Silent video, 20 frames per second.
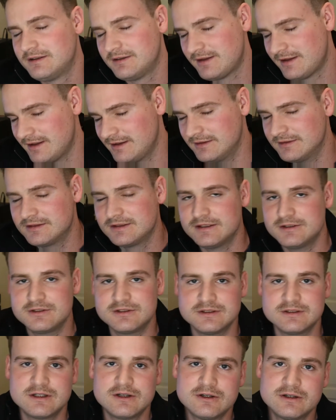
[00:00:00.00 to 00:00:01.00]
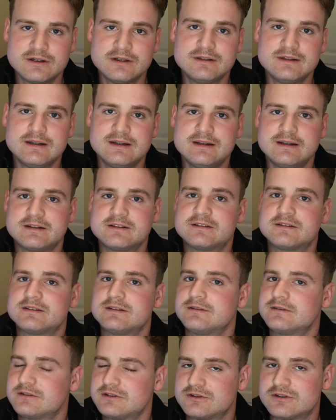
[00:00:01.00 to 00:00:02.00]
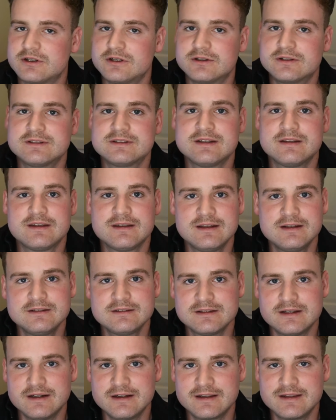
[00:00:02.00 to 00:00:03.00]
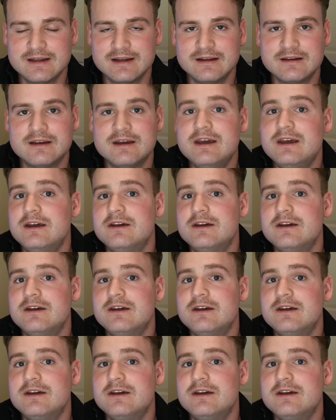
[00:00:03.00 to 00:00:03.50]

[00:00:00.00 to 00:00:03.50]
things such as heart attacks, strokes, things like that,